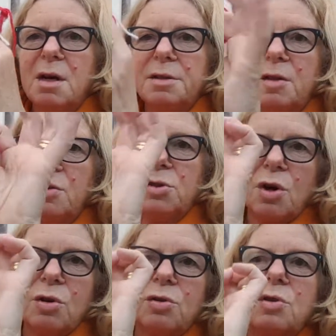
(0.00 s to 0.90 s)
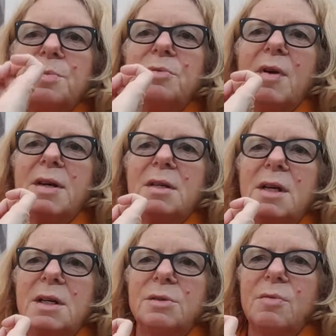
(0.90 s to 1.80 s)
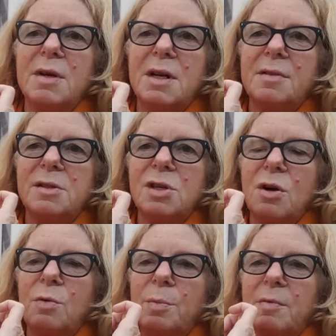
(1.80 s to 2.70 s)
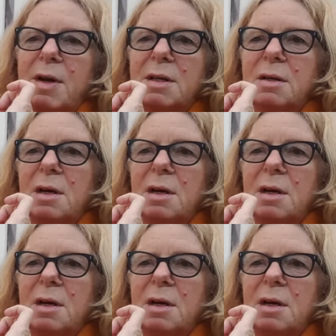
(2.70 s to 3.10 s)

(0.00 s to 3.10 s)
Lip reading: So the top's red, heel's red, and the toe will be red.